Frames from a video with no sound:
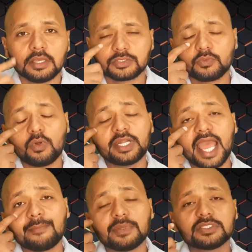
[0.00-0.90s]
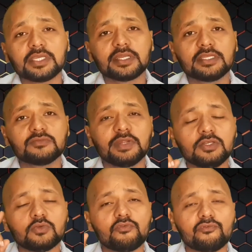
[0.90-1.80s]
So what happens here is,
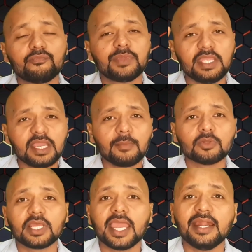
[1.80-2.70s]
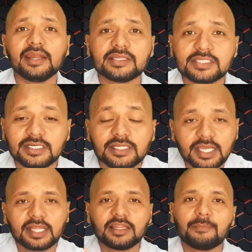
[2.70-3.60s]
when you think about the end result,
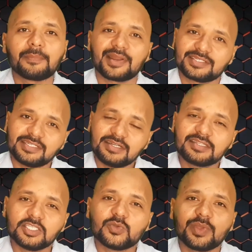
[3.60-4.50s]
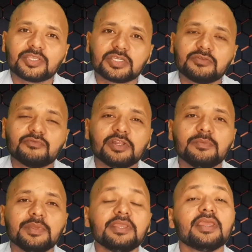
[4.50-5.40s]
the present situation will
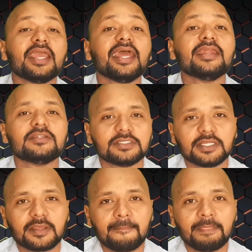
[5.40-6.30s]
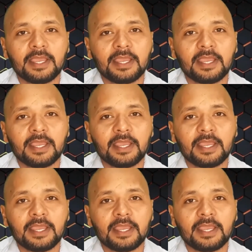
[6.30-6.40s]
be energetic.